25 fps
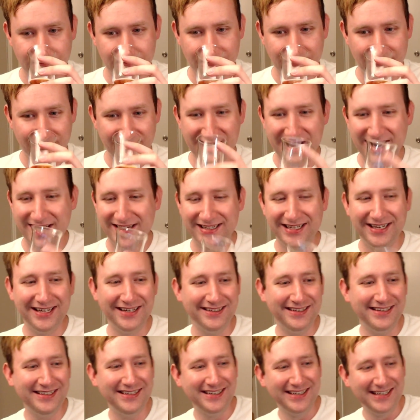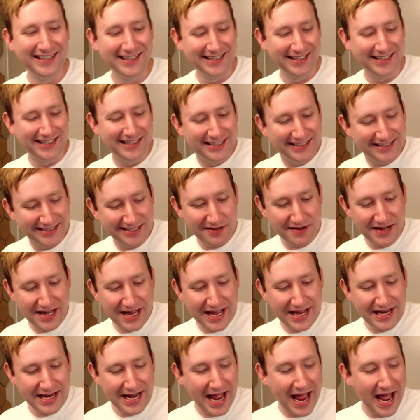Yeah. So
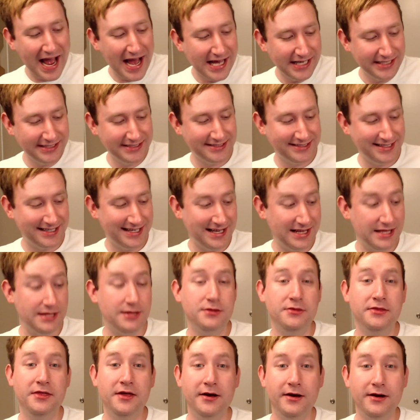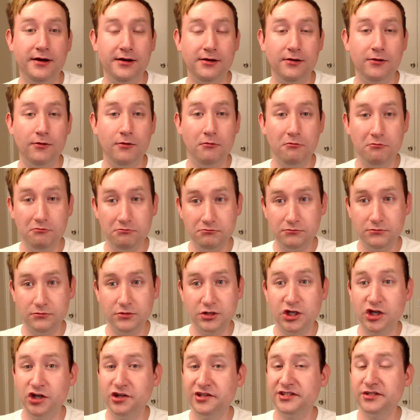it has the
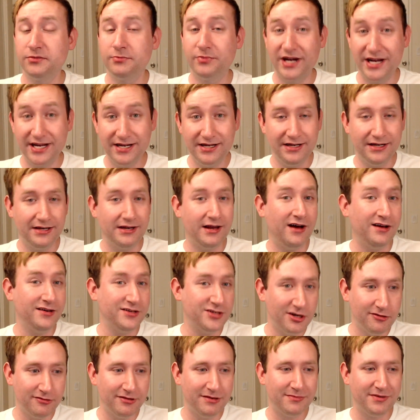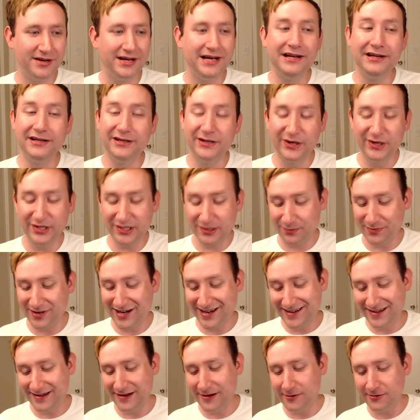cooked bread, not doughy bread, cooked
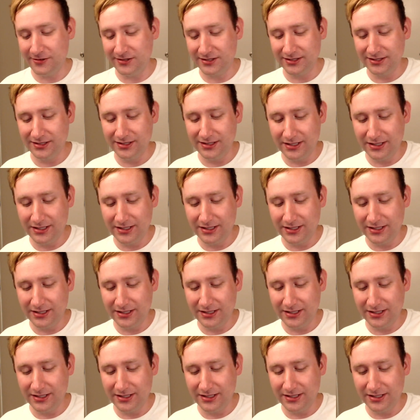bread note.